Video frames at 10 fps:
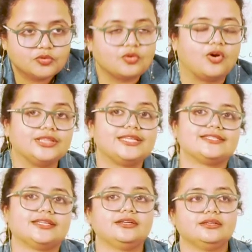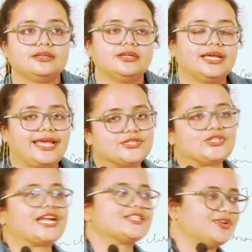So all these are
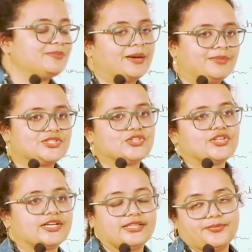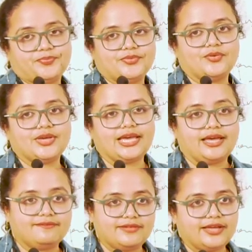extracts from Amar Chitra Katha. Okay,
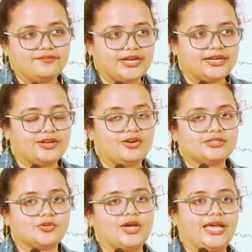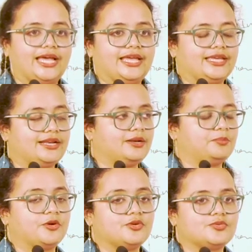I have read a lot, so I can
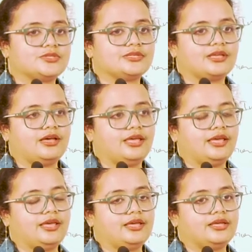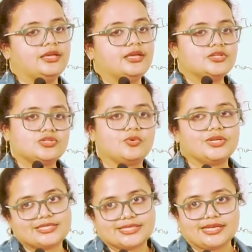produce a
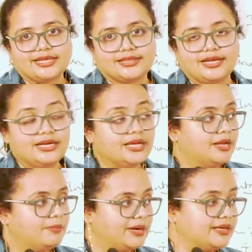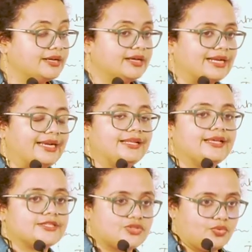story just like that. But
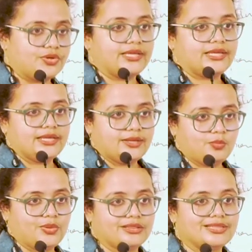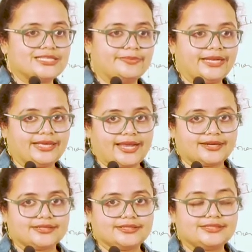writing a story with these many
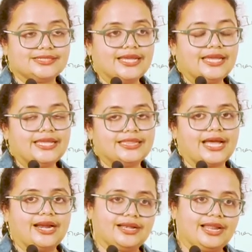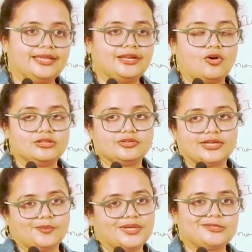characters in that line also
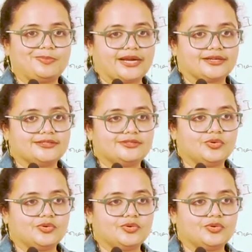requires practice.